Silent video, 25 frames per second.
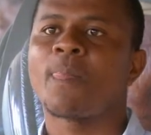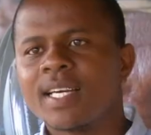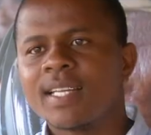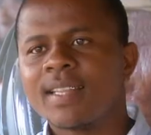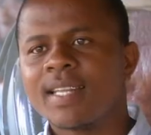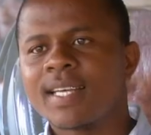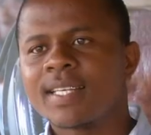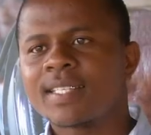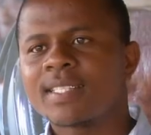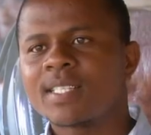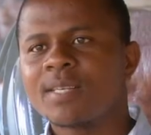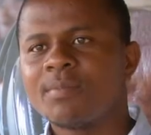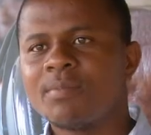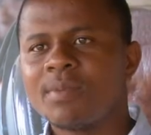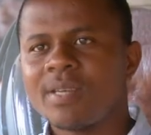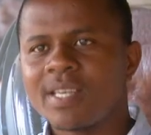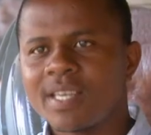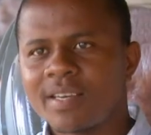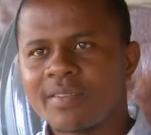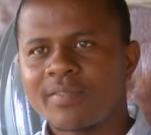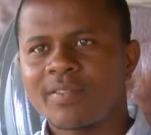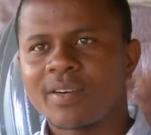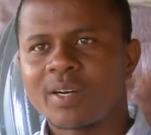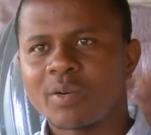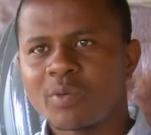The
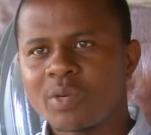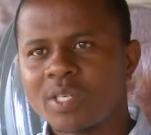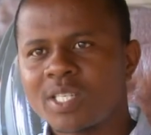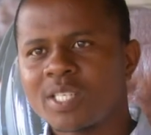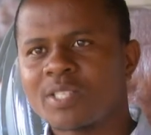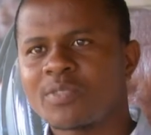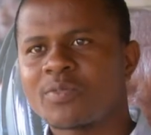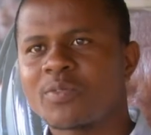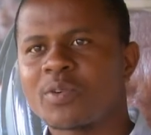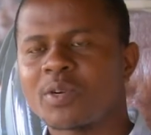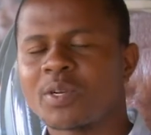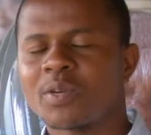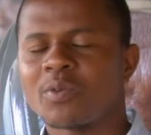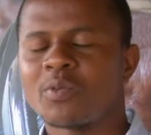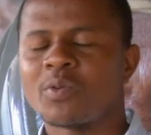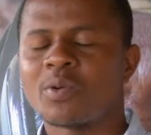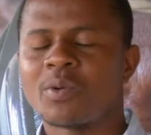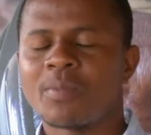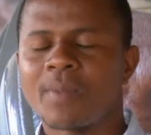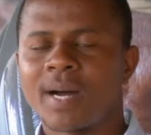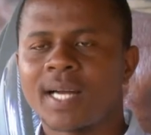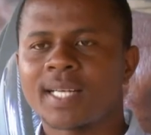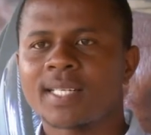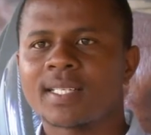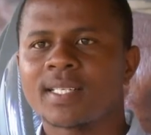CPFL, which is for a
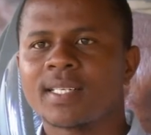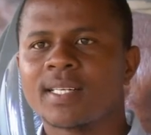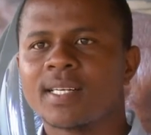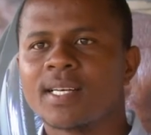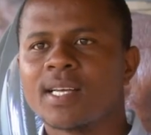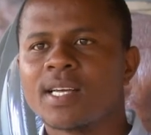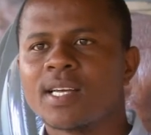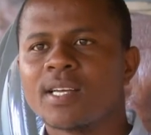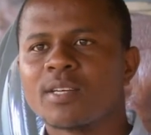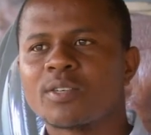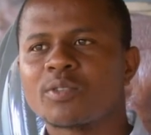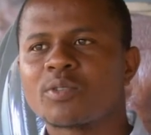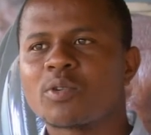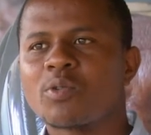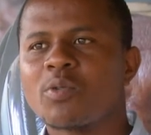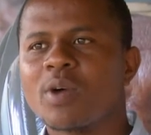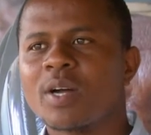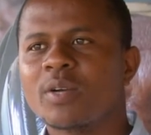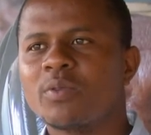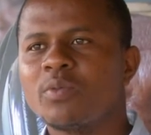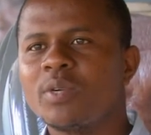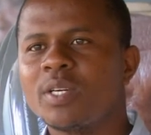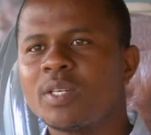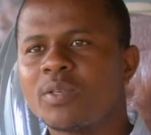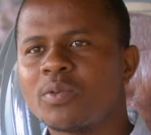woman. So
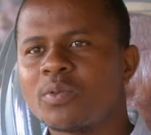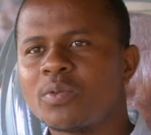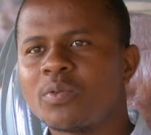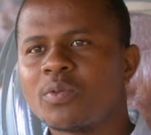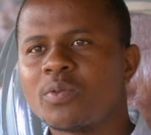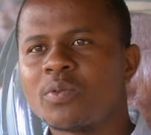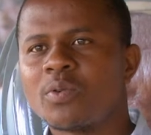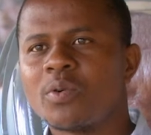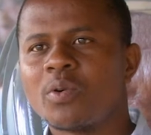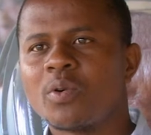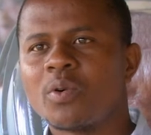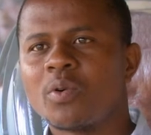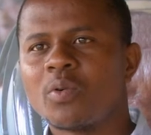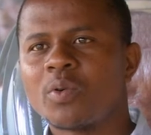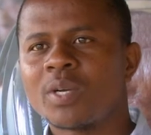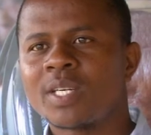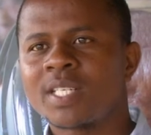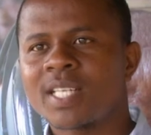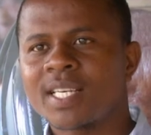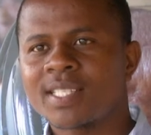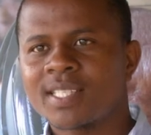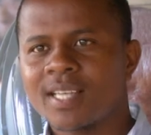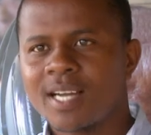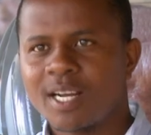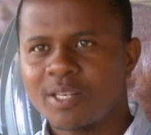what we do, we
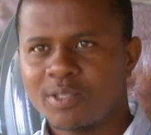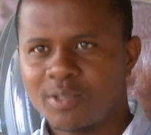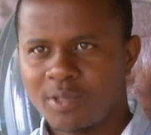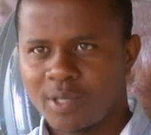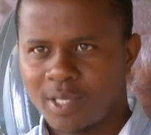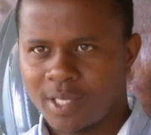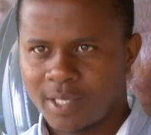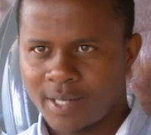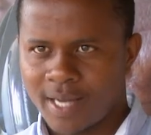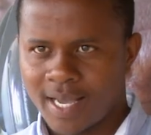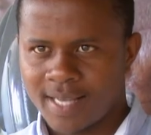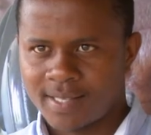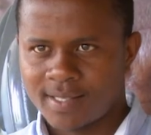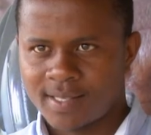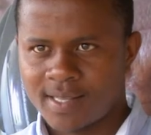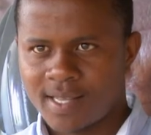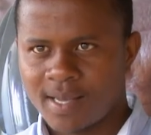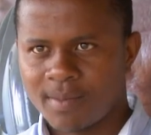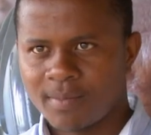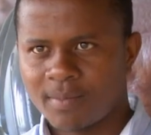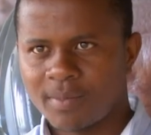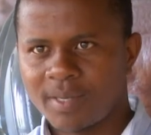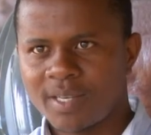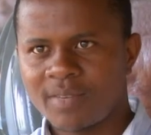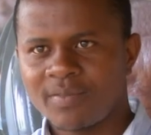just categorize
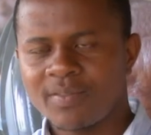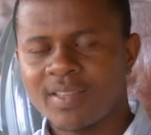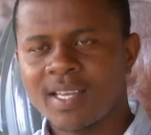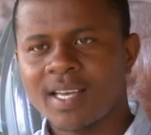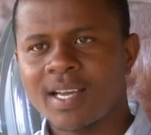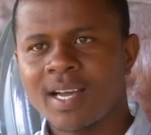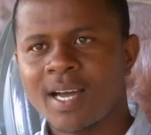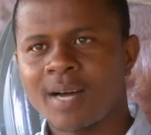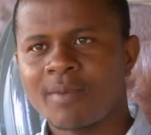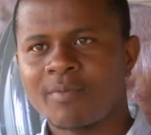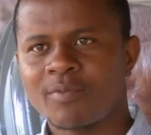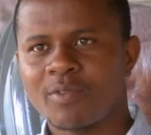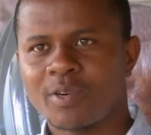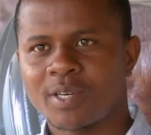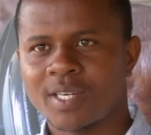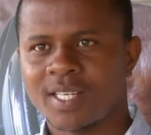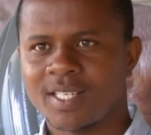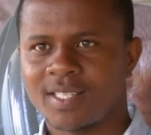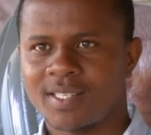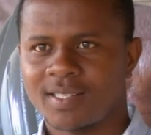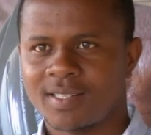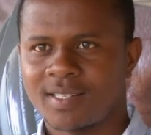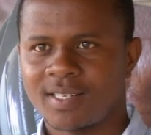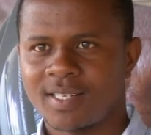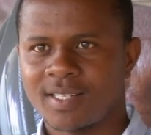them. If they come for
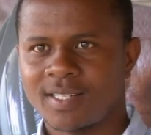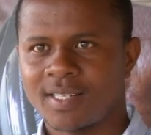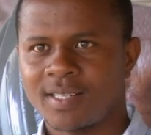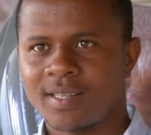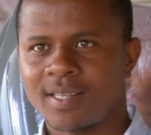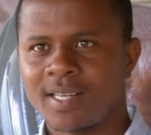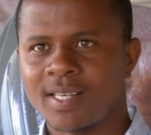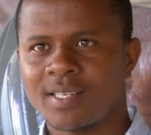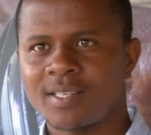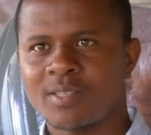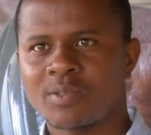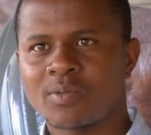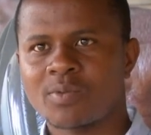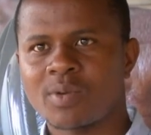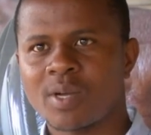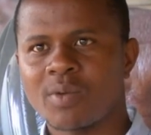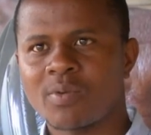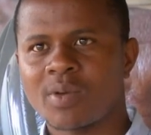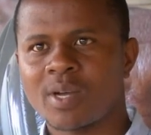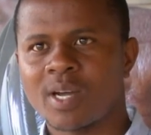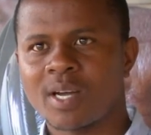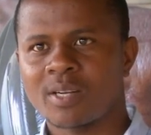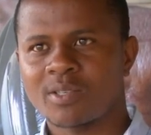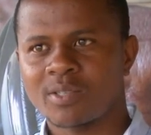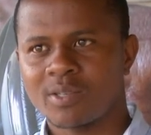registration, that is where
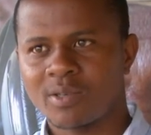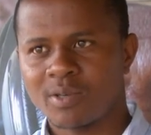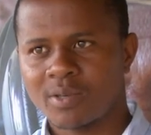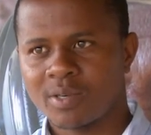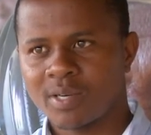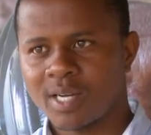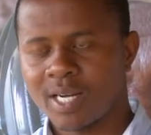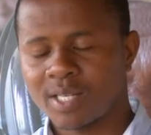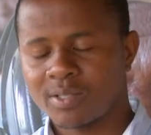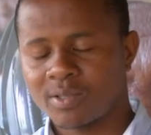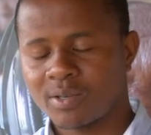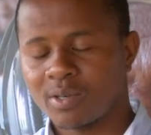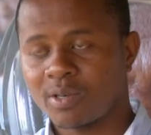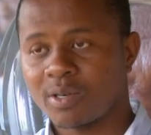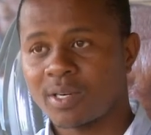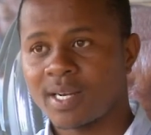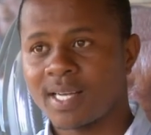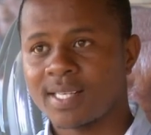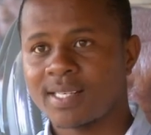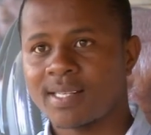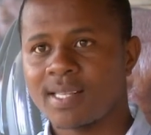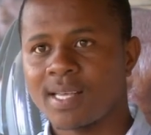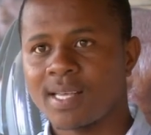we categorize